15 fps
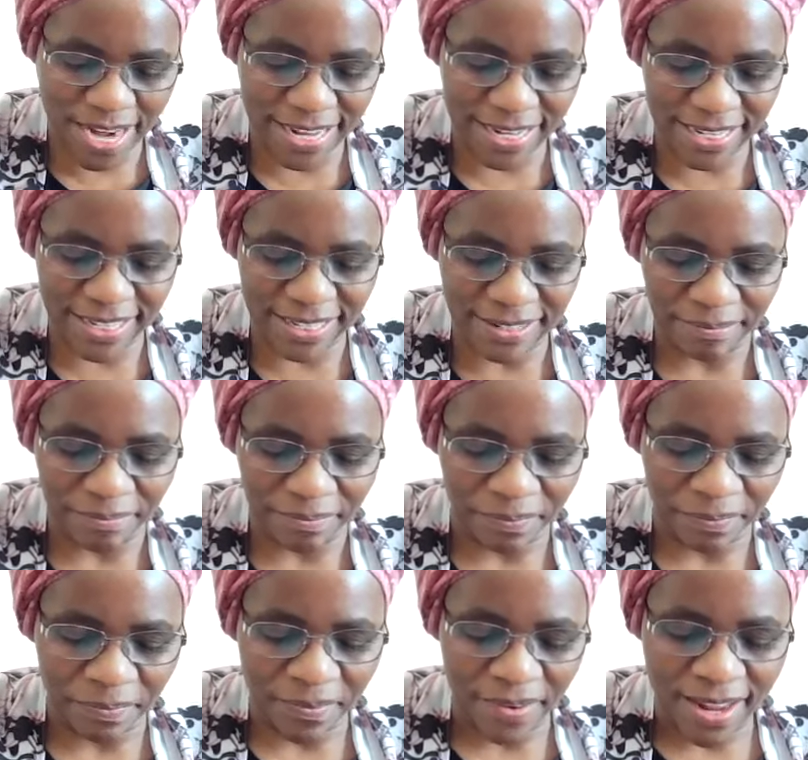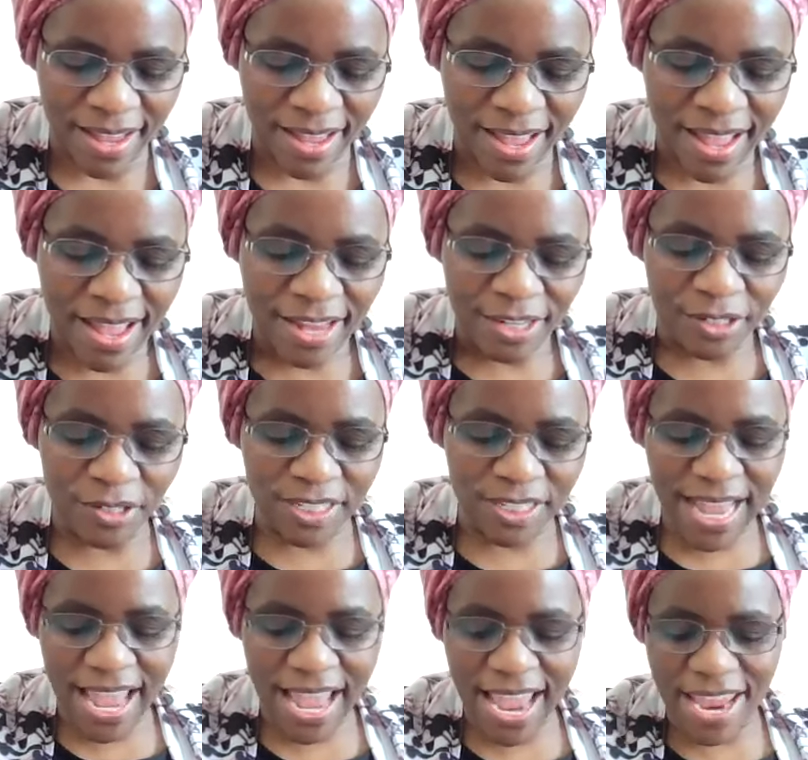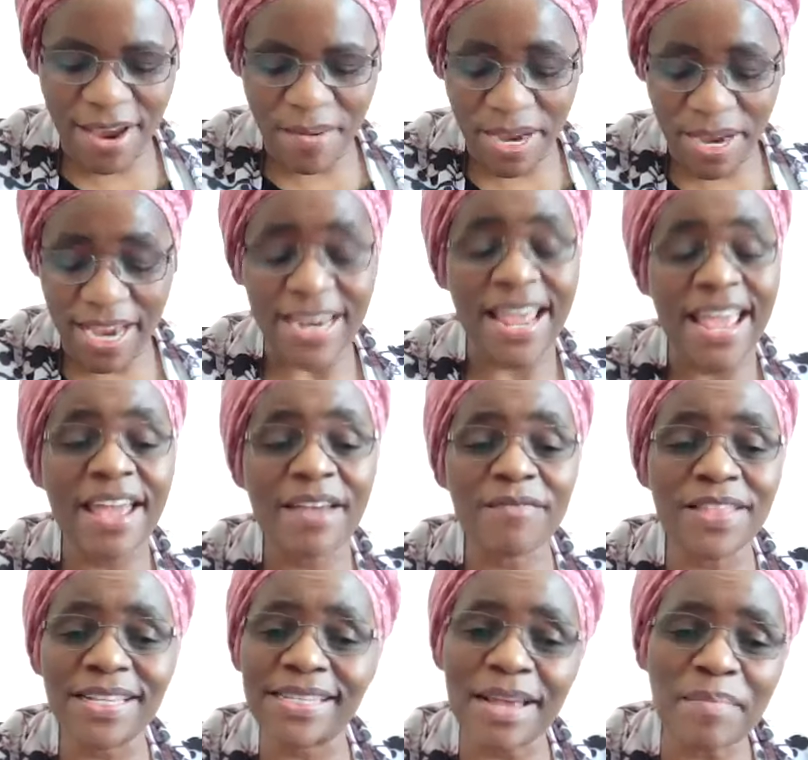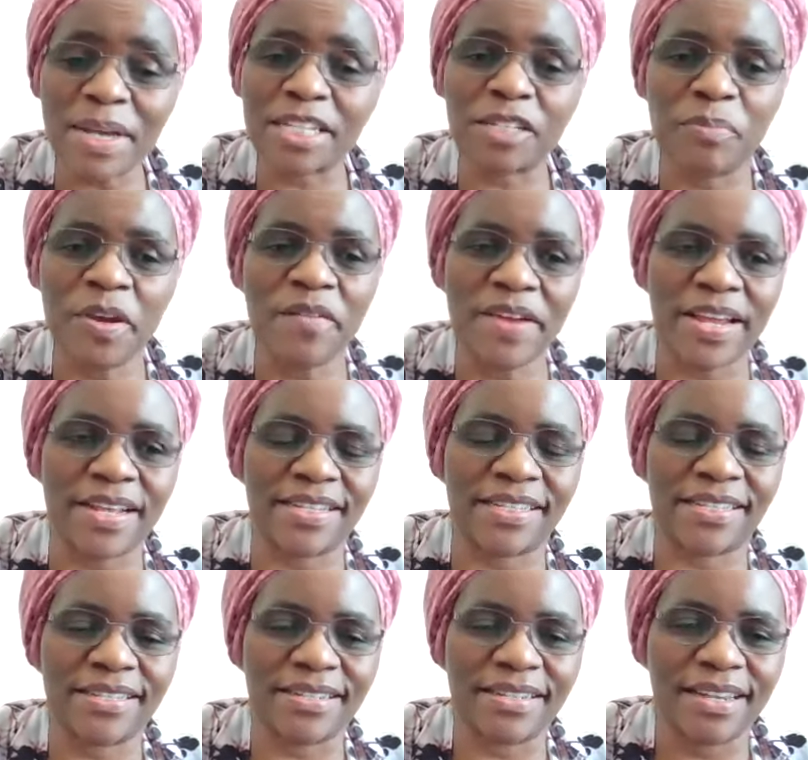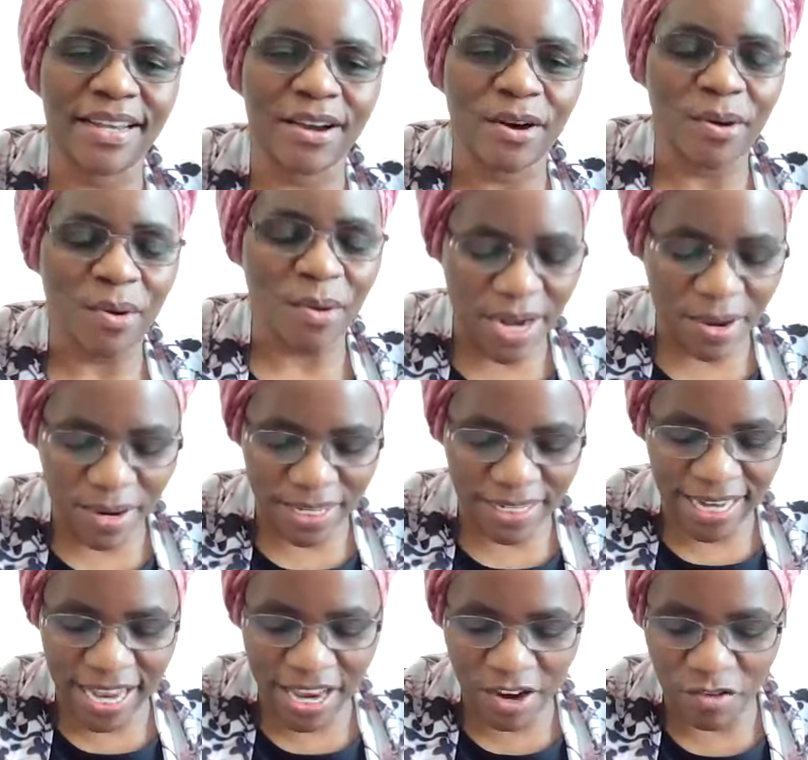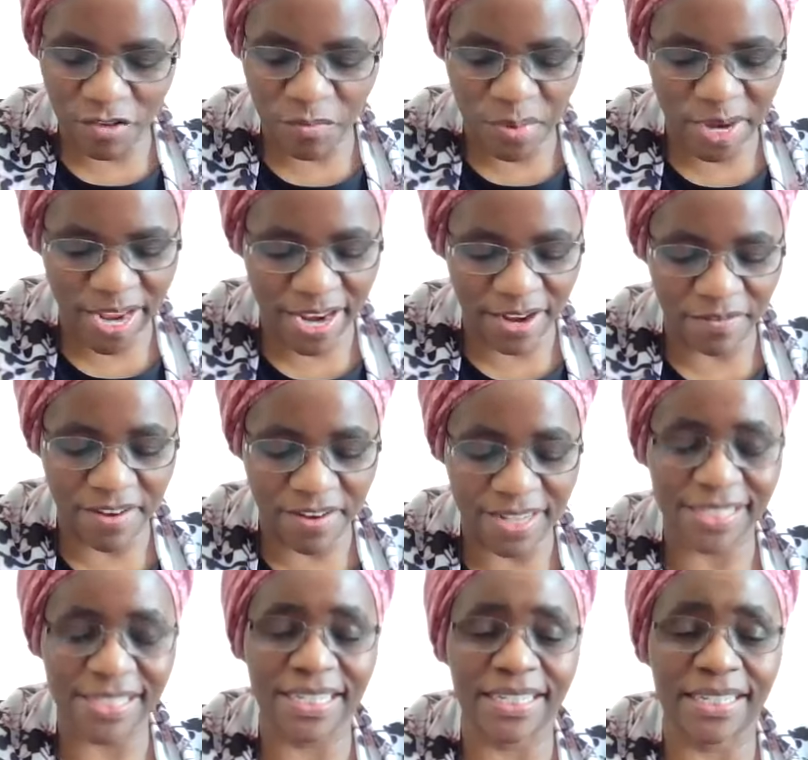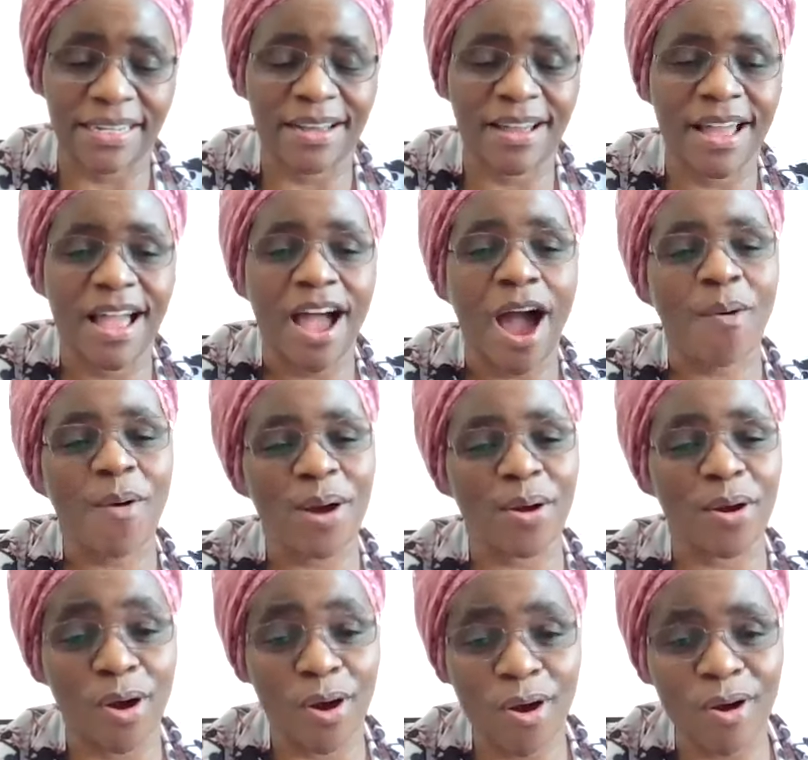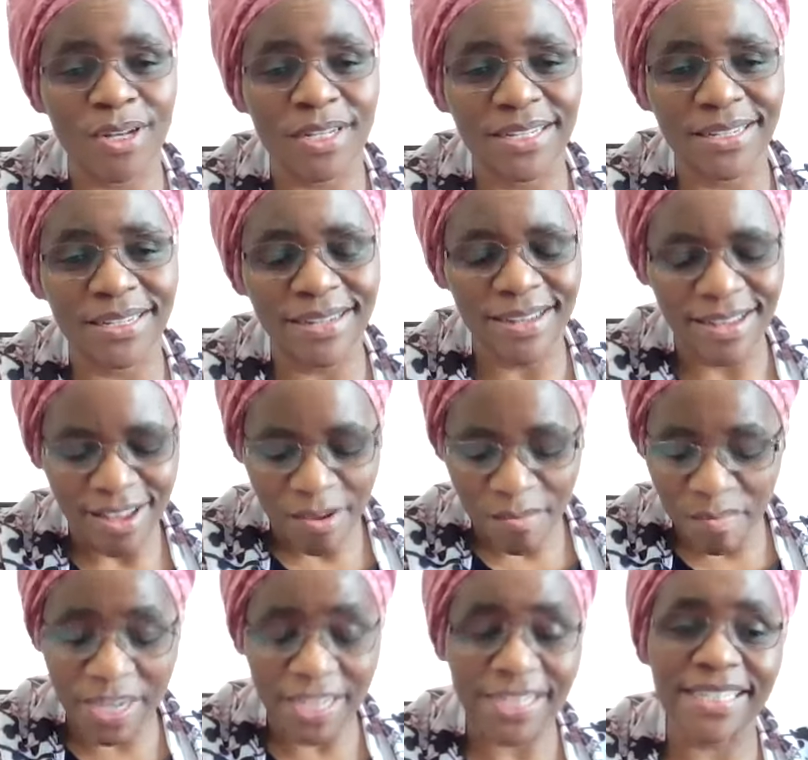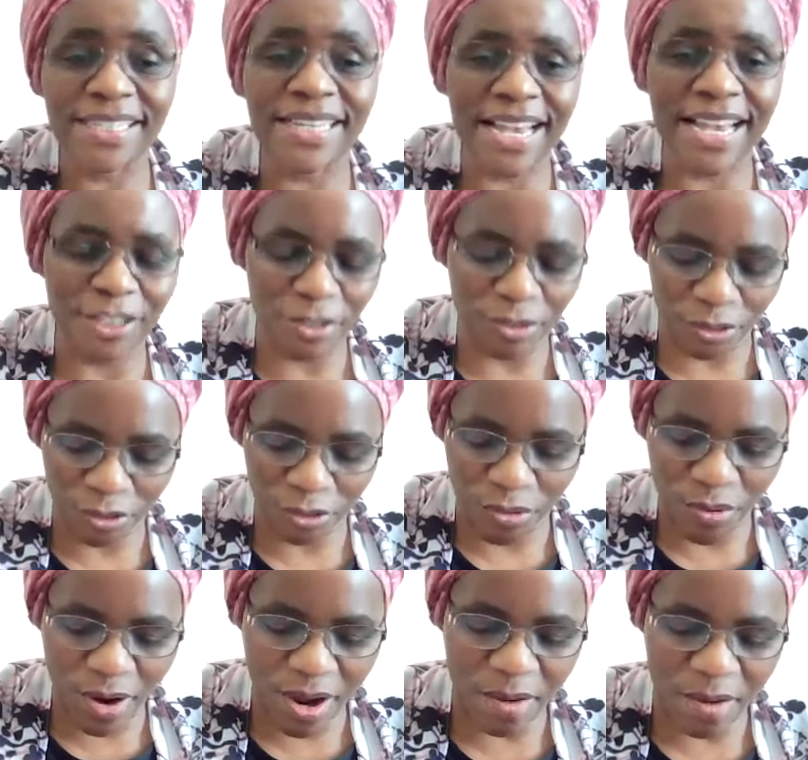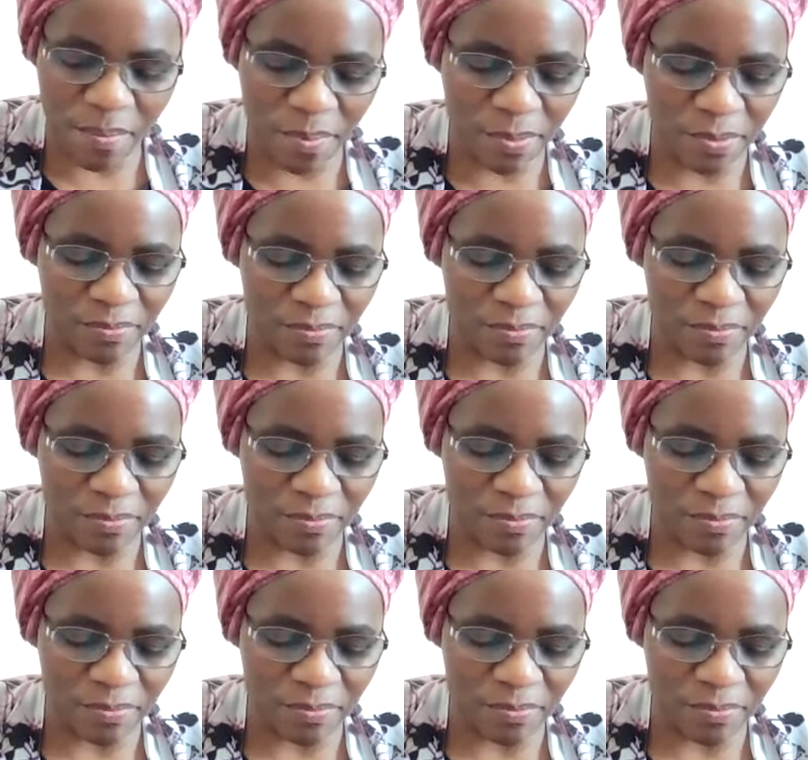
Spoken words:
prayers. Today, we can have the same experience on our day of prayer and fasting. Our God may decide to show up.